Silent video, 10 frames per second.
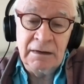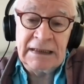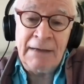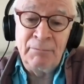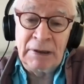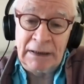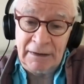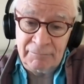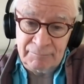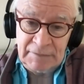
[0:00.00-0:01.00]

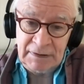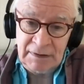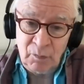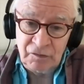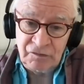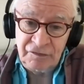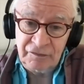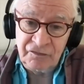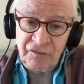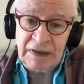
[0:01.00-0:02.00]
gambling. It
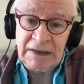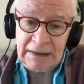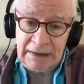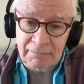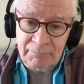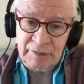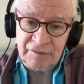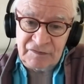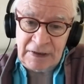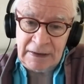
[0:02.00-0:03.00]
wasn't drinking
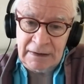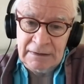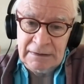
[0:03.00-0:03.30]
per se.